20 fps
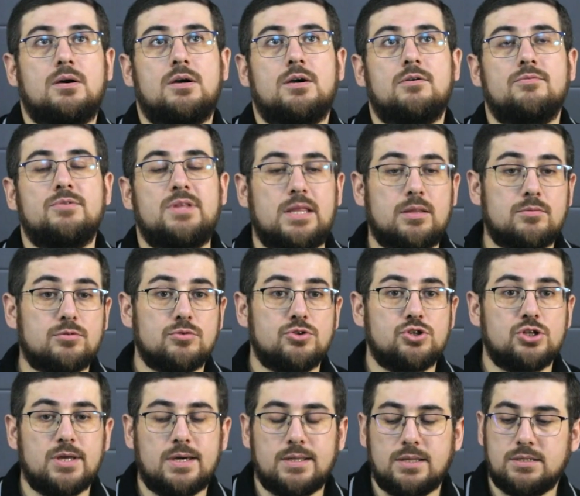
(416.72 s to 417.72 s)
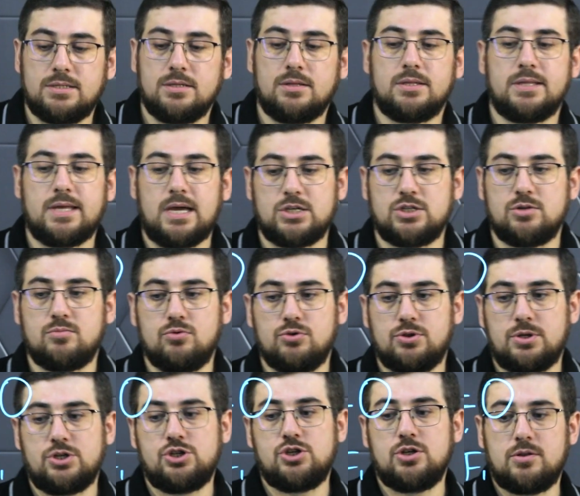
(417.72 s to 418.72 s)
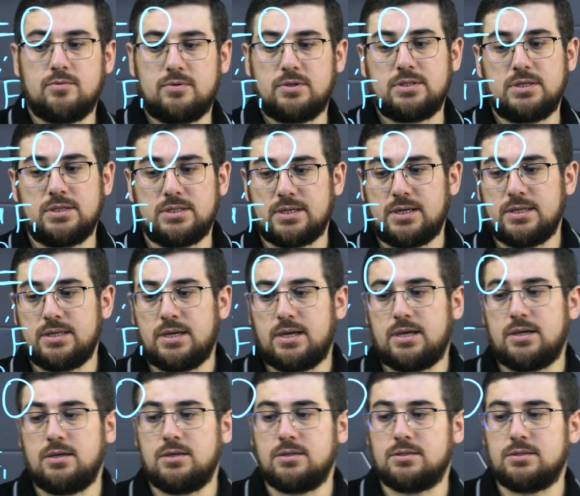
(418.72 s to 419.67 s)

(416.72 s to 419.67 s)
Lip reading: In this case, this force will also be calculated on the basis of certain